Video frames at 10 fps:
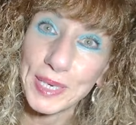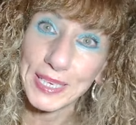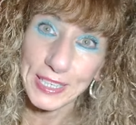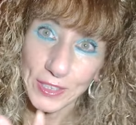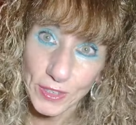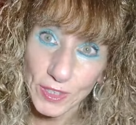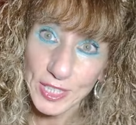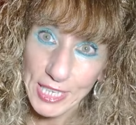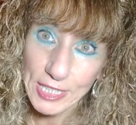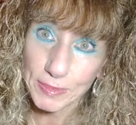But the
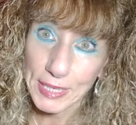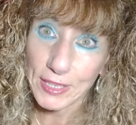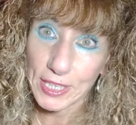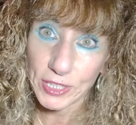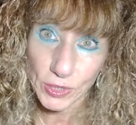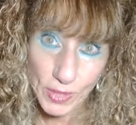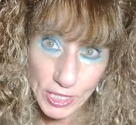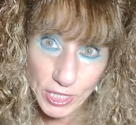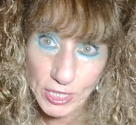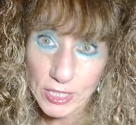nurse asked me lots of
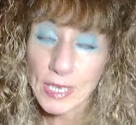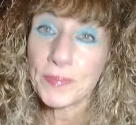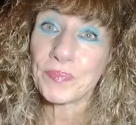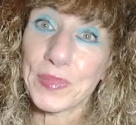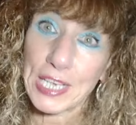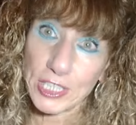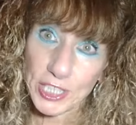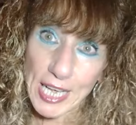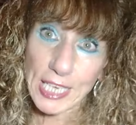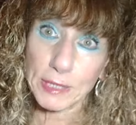questions, and
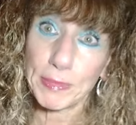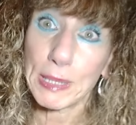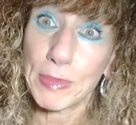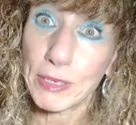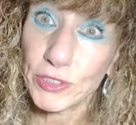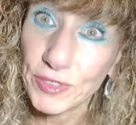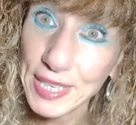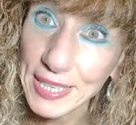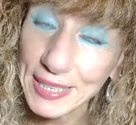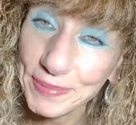she asked me about
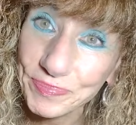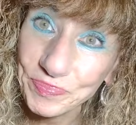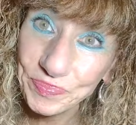drinking.